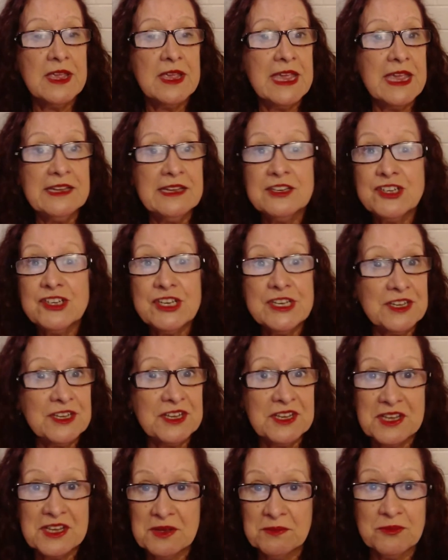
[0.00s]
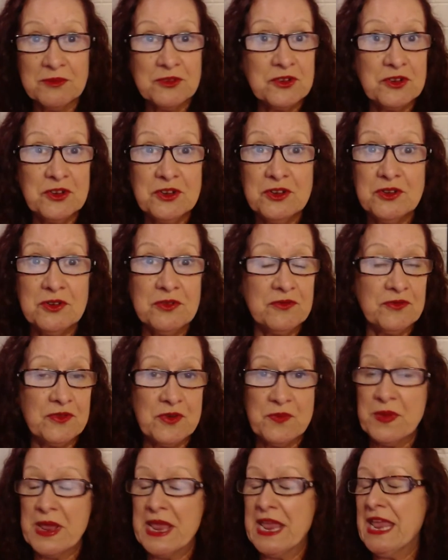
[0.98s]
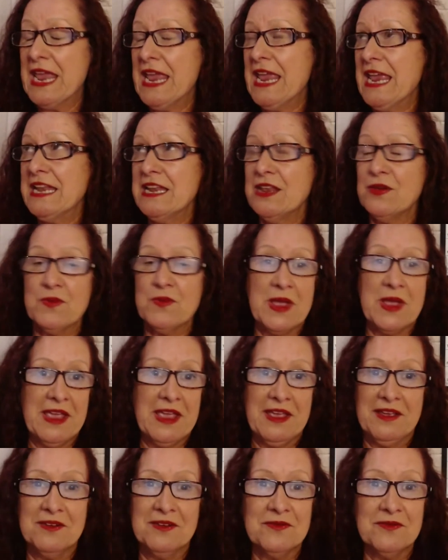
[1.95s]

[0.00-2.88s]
energy can come to you from anywhere.